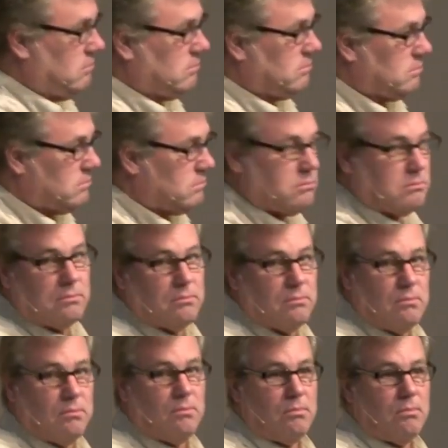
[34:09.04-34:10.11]

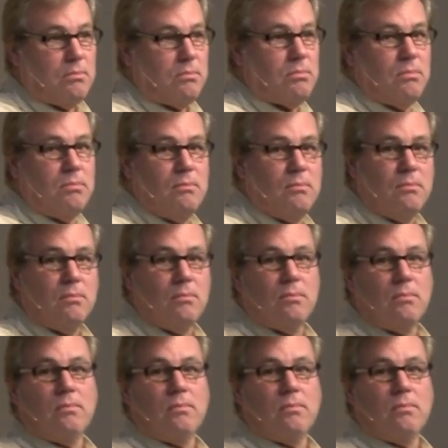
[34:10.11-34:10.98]
No one is speaking in this clip.